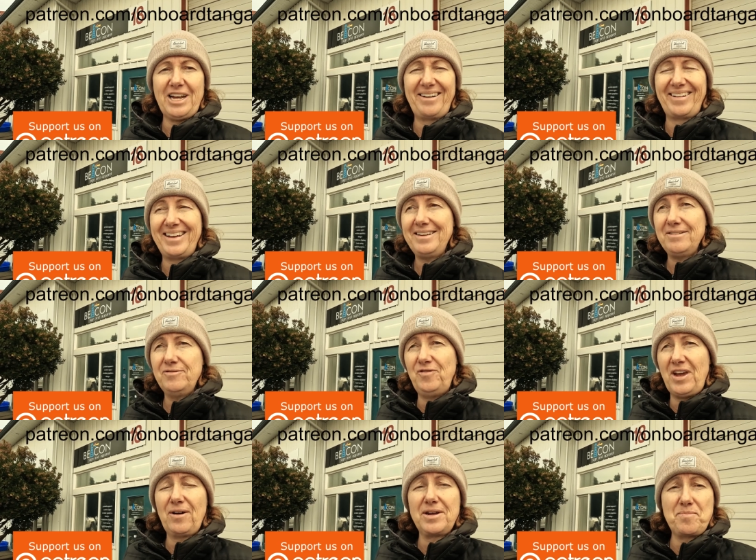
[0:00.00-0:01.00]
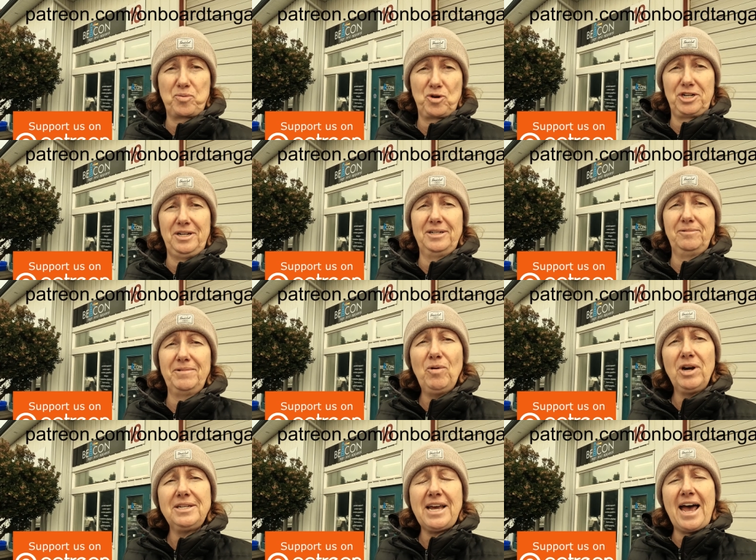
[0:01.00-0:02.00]
channel. I think it's very important. We
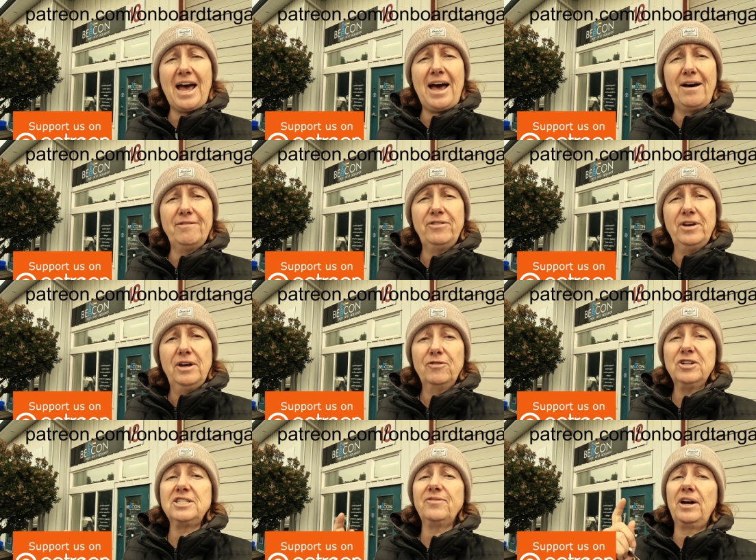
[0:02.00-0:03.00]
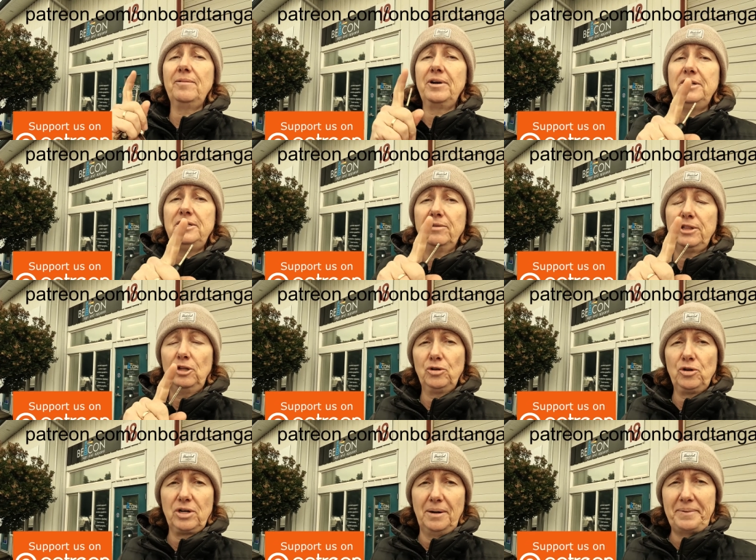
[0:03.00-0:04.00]
want to have, first of all, I want to deal with a
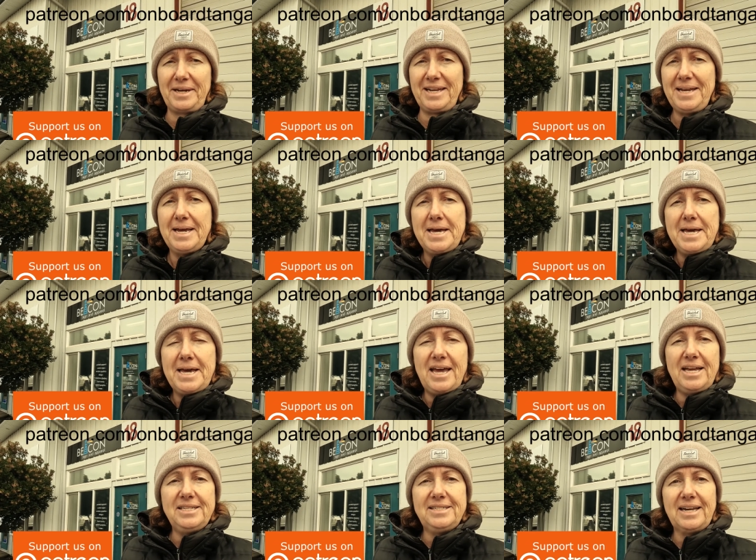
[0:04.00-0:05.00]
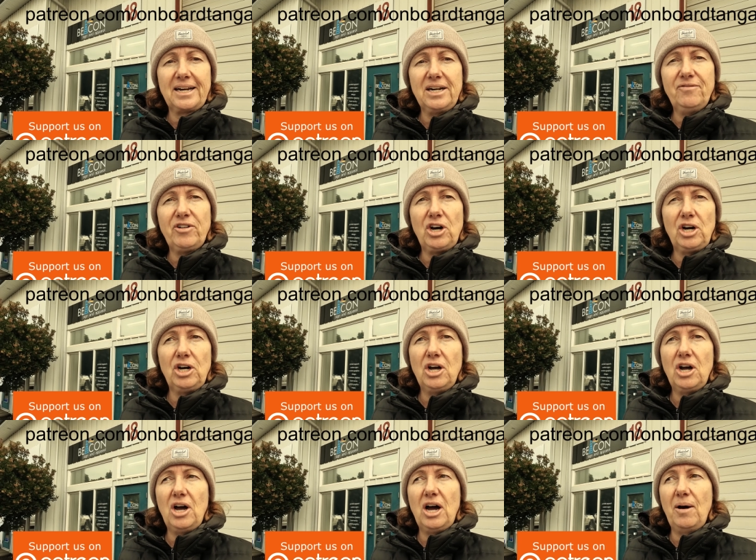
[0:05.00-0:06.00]
local company. And second of all,
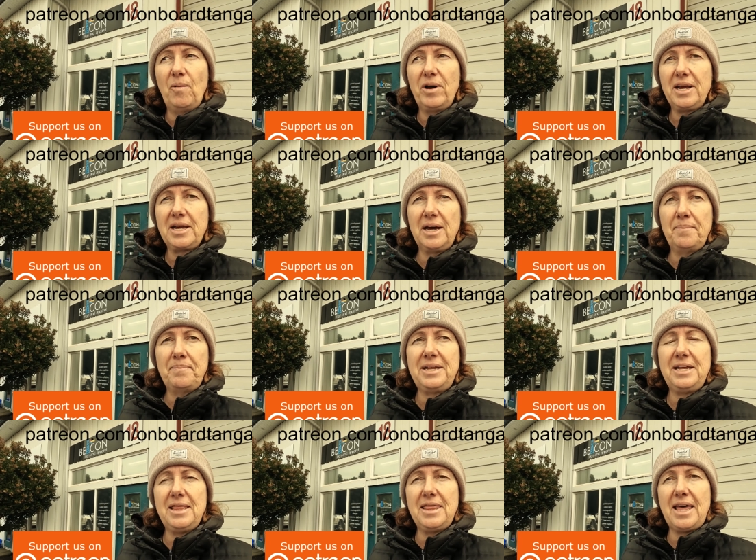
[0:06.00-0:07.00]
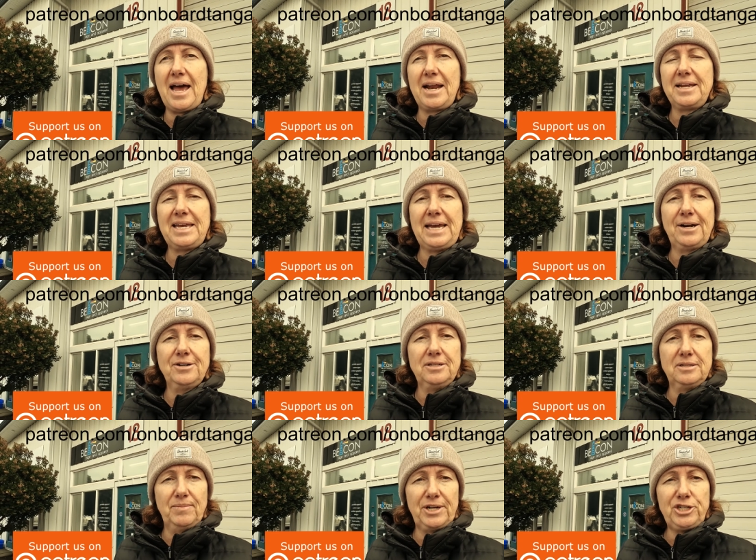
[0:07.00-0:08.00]
I want a company that cares
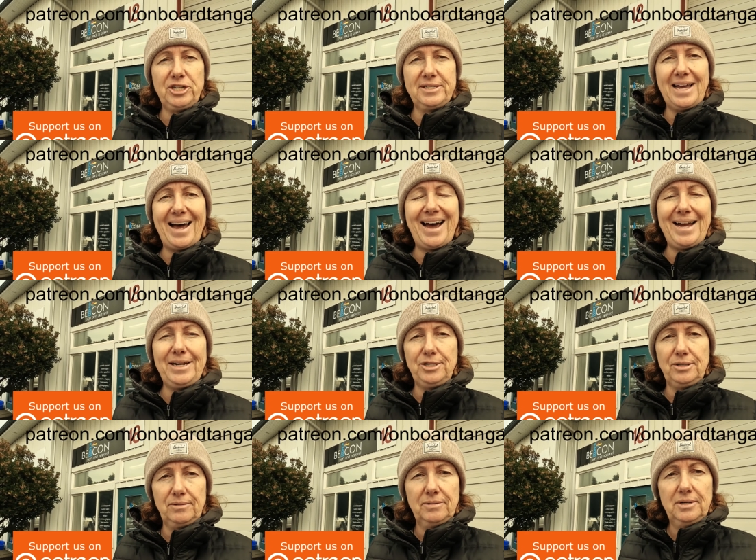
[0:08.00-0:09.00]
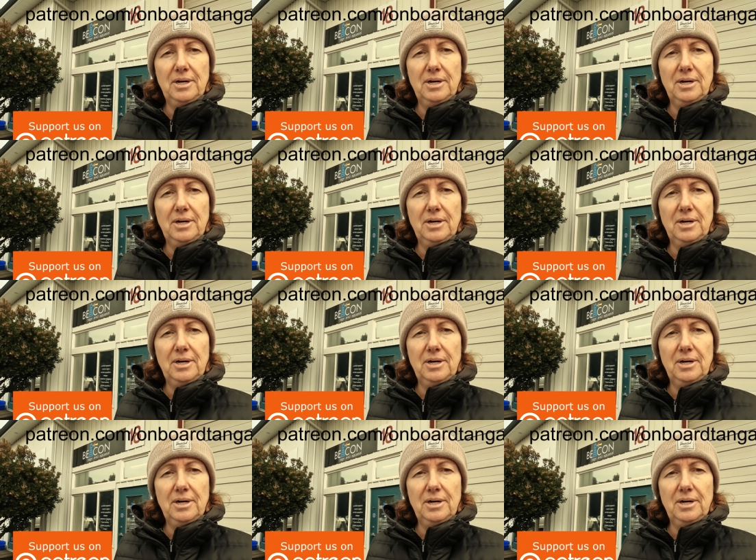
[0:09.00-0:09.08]
as much as I do.